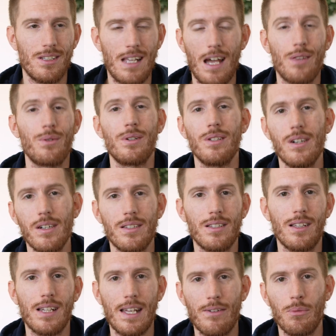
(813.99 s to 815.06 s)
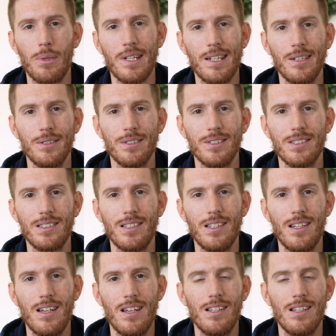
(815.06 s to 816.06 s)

gathering dust like everybody else's?